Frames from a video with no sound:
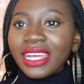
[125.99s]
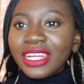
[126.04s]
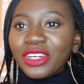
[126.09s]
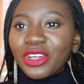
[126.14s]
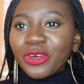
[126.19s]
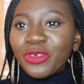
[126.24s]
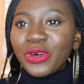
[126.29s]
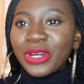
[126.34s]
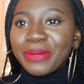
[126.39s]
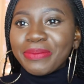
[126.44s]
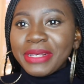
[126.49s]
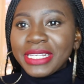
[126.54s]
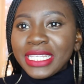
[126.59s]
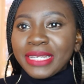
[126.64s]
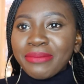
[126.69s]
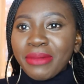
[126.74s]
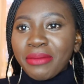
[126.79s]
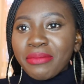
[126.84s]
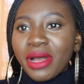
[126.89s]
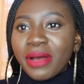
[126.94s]
Don't want to mess
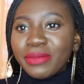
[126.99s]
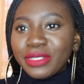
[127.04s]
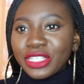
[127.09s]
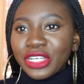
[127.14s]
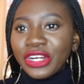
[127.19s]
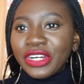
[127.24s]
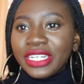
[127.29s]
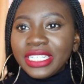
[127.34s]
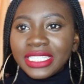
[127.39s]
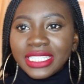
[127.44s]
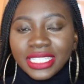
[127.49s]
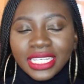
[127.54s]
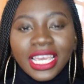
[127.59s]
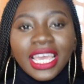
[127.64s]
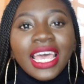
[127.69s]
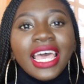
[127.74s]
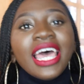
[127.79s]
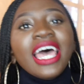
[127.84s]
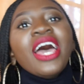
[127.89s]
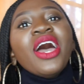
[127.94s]
up my mama's curtains.
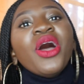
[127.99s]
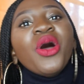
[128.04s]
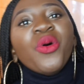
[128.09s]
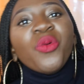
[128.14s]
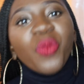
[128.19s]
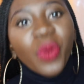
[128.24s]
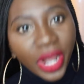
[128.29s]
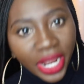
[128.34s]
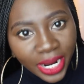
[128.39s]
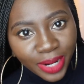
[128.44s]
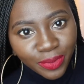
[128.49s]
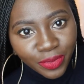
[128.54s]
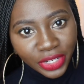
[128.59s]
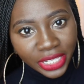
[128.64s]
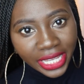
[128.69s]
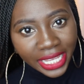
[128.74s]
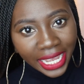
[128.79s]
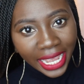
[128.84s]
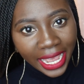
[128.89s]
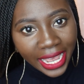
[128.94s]
Where I'm
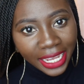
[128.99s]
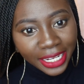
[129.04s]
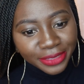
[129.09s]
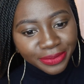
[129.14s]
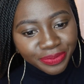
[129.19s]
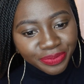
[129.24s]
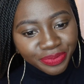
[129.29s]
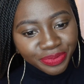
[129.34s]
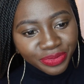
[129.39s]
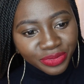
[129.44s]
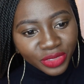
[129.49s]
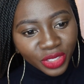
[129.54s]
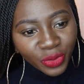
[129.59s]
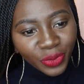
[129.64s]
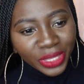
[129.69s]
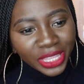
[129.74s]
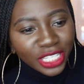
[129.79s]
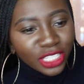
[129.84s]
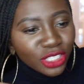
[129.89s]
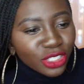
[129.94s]
really at
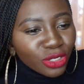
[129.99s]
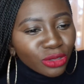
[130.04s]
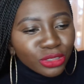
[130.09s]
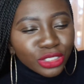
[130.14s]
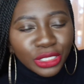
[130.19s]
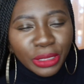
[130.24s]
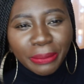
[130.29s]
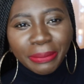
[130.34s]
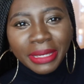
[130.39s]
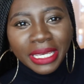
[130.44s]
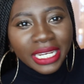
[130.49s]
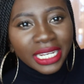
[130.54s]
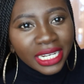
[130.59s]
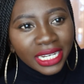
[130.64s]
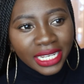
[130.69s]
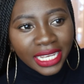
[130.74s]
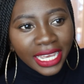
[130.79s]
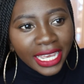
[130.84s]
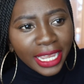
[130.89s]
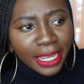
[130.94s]
with this social
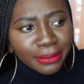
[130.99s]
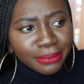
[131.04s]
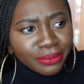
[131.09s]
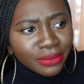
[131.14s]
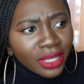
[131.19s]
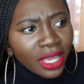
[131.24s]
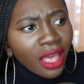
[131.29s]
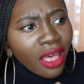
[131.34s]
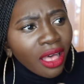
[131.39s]
media game.